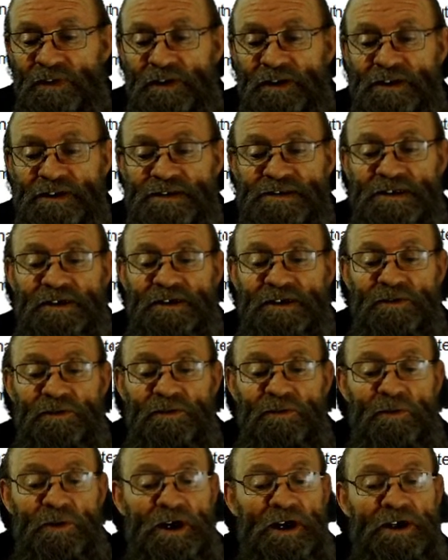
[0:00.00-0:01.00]
understand
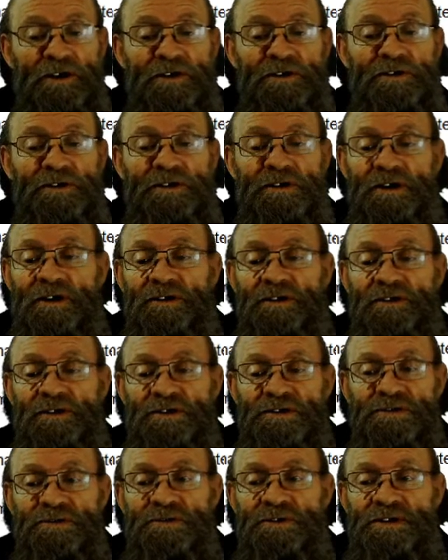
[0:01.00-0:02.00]
why your code
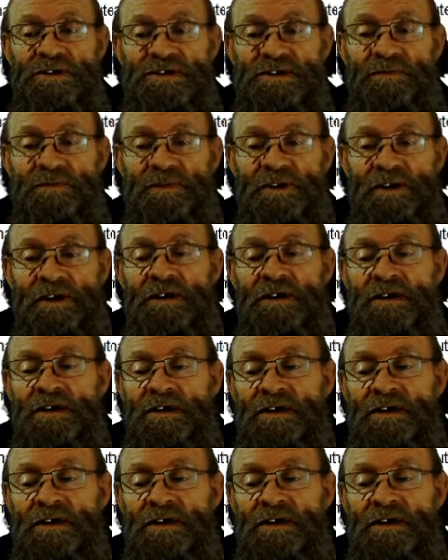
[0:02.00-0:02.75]
is doing something.